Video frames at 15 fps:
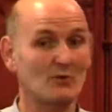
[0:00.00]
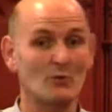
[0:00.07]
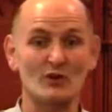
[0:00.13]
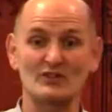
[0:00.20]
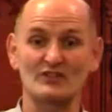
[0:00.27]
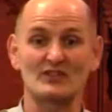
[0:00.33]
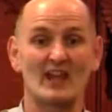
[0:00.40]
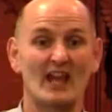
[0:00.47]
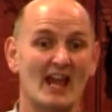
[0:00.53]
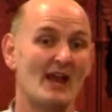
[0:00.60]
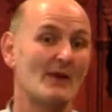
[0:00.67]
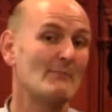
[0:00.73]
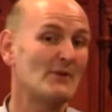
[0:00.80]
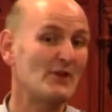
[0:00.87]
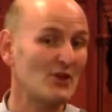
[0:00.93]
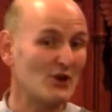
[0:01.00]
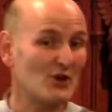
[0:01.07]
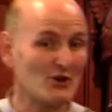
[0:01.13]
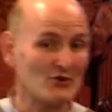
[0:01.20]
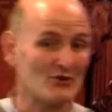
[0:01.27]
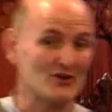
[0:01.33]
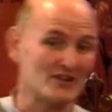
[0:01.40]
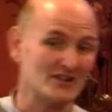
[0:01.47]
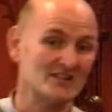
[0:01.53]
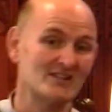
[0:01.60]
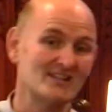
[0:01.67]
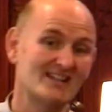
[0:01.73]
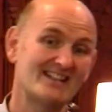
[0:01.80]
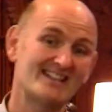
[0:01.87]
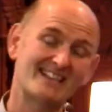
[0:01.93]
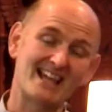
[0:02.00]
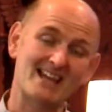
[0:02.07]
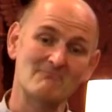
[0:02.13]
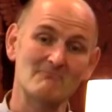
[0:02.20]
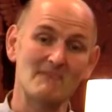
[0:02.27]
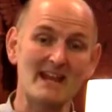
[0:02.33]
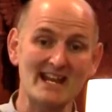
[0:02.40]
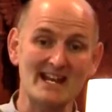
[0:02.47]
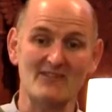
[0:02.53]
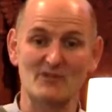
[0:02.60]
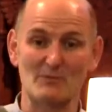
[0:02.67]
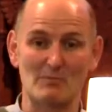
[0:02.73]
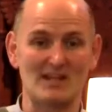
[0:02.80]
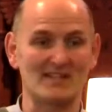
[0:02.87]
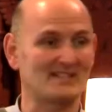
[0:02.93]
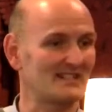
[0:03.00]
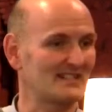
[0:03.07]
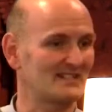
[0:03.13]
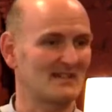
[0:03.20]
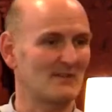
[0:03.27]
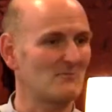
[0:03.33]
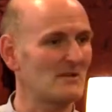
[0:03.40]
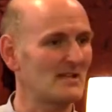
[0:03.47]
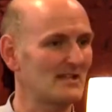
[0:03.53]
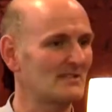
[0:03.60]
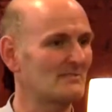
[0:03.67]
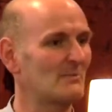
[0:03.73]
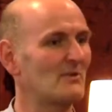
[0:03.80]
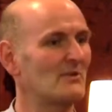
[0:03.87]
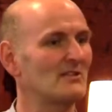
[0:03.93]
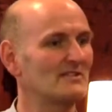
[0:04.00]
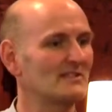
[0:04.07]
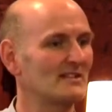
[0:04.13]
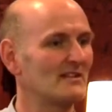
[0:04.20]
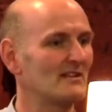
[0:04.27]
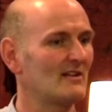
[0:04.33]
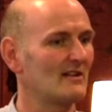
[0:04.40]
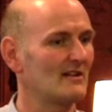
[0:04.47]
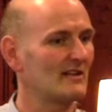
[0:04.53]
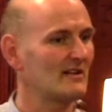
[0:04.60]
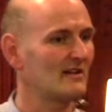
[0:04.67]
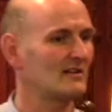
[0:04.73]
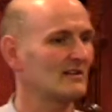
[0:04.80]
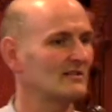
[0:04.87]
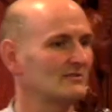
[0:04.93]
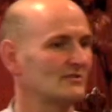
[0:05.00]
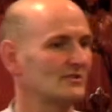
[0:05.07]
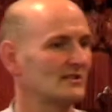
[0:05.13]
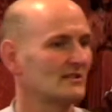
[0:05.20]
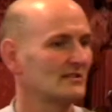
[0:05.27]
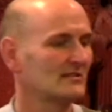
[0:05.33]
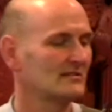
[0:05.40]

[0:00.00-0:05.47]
was purer than many of the blessings that we experience in our, in our culture.